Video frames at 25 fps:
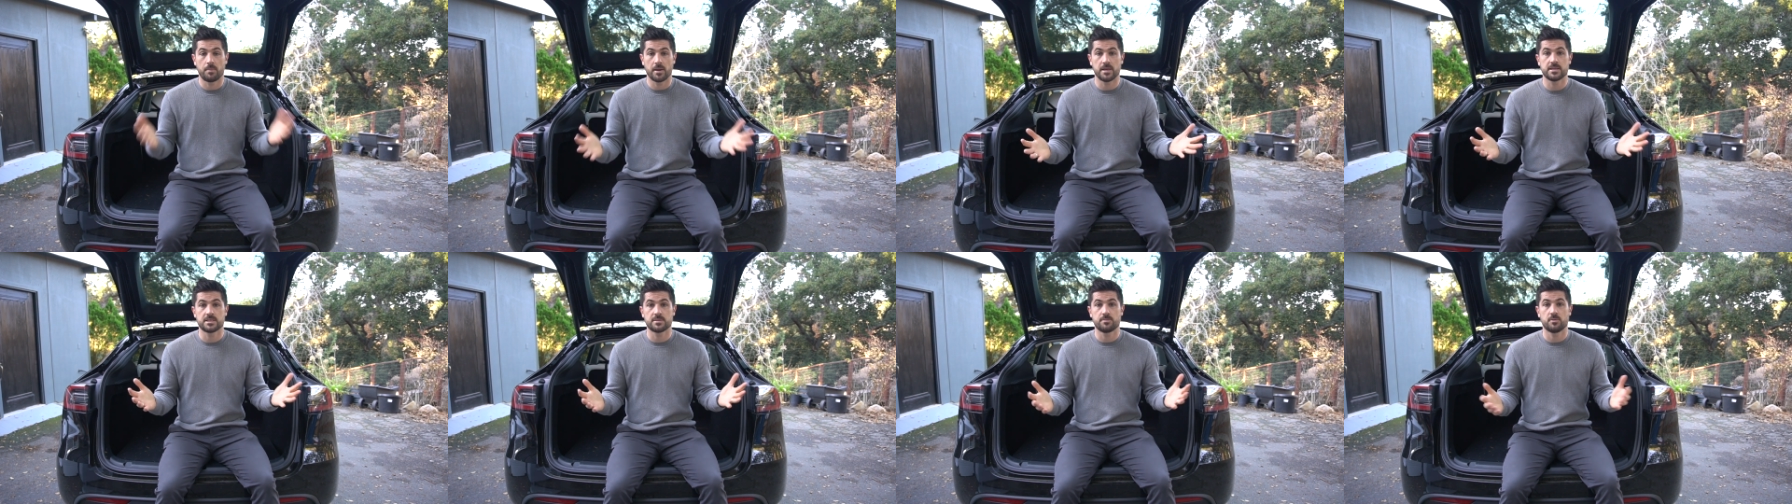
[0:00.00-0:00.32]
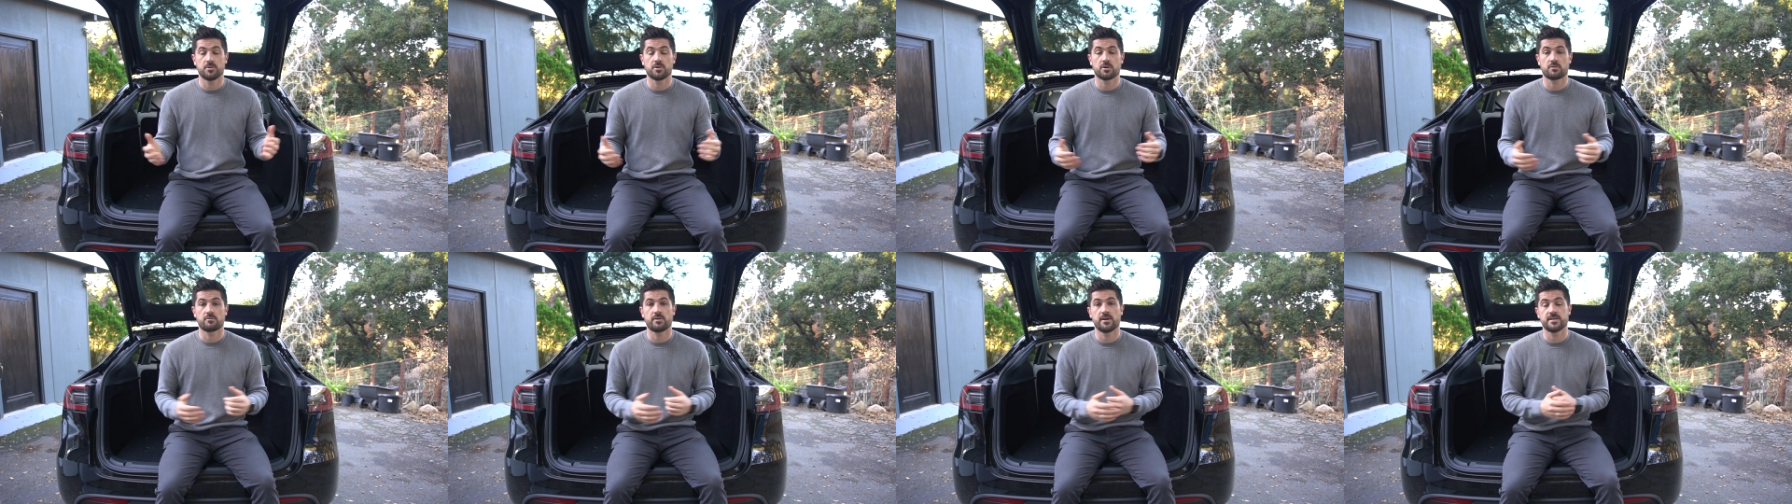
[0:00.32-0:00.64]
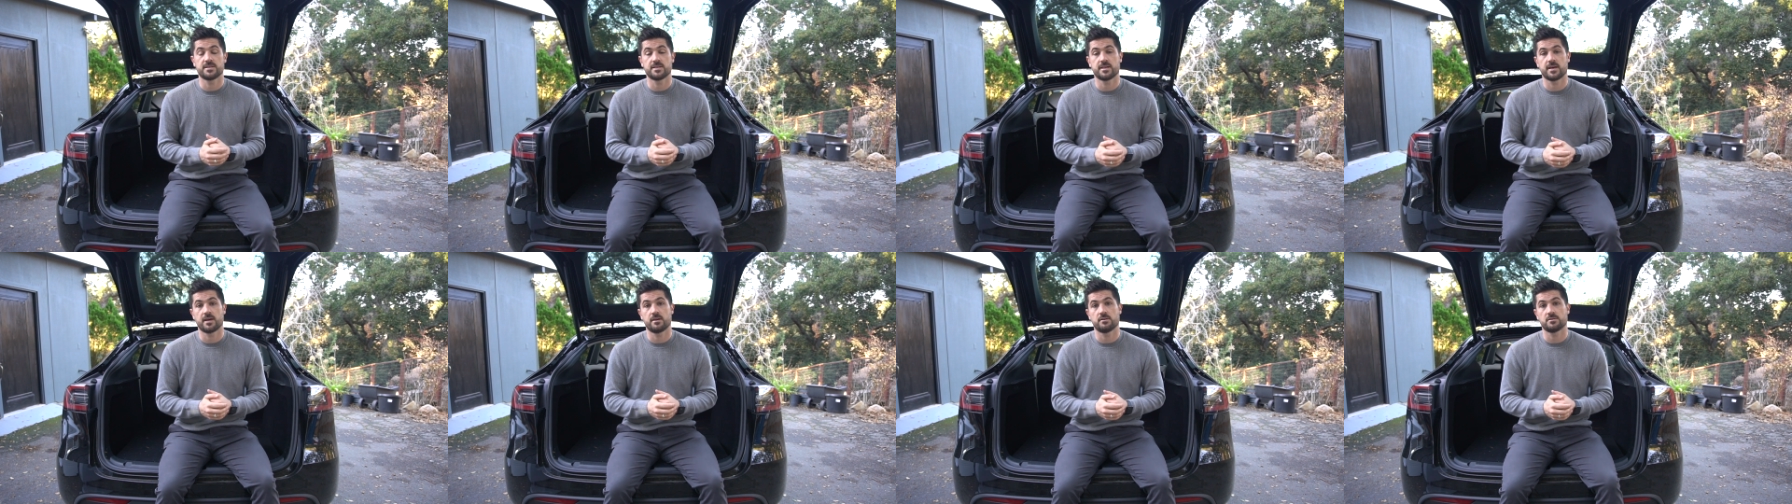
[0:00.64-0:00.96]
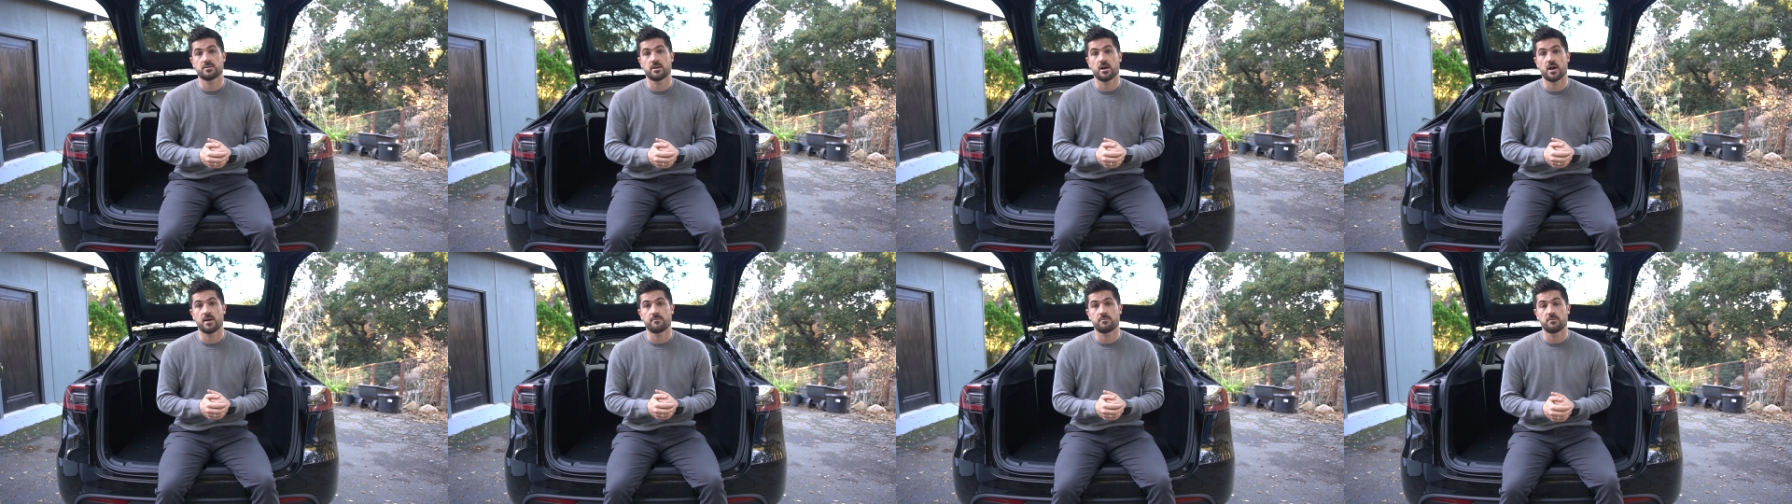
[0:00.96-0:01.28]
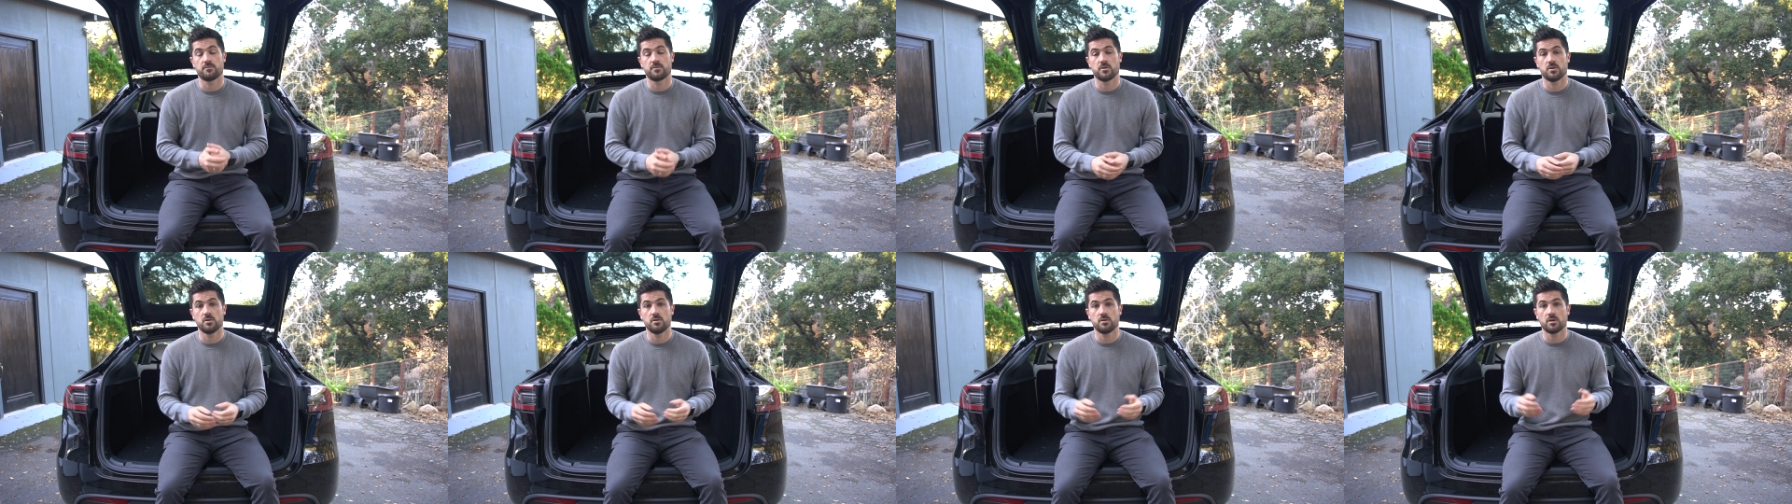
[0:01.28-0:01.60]
Based upon the crates and kennels that I've
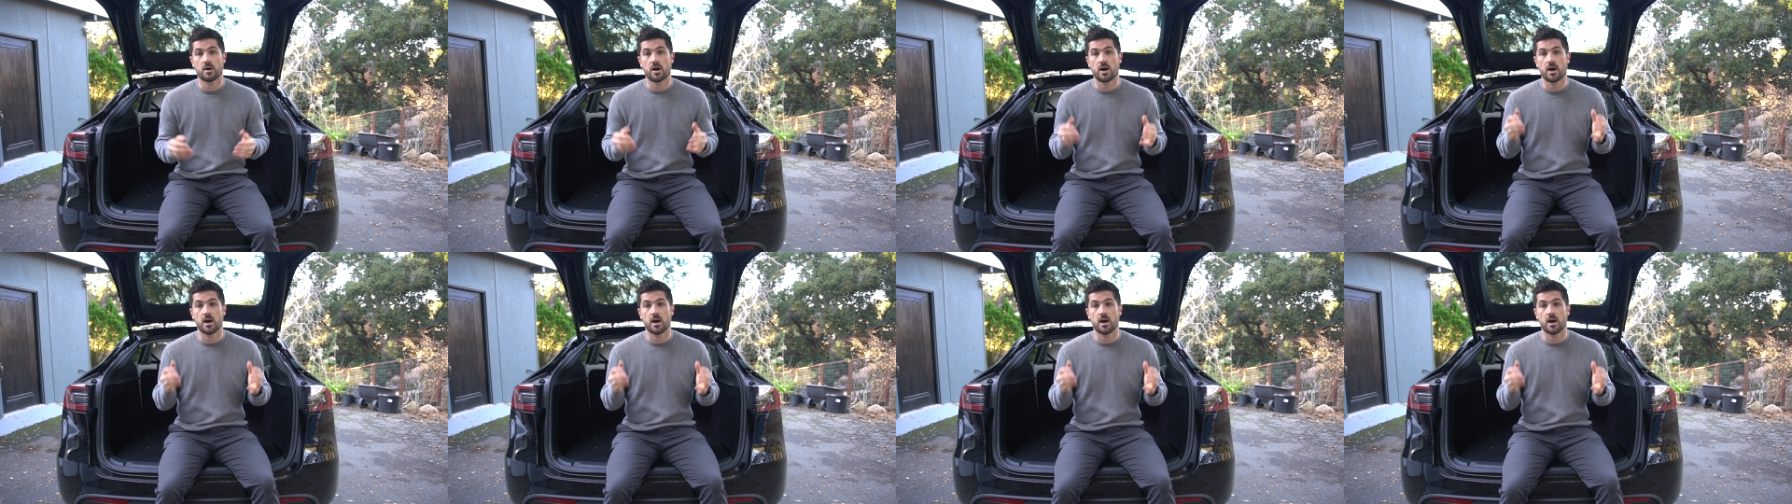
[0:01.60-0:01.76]
reviewed,